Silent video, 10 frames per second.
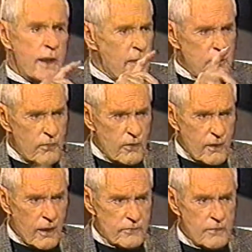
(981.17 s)
not happen with
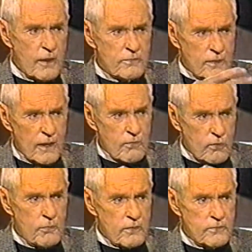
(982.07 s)
her now. See, that's again rumor.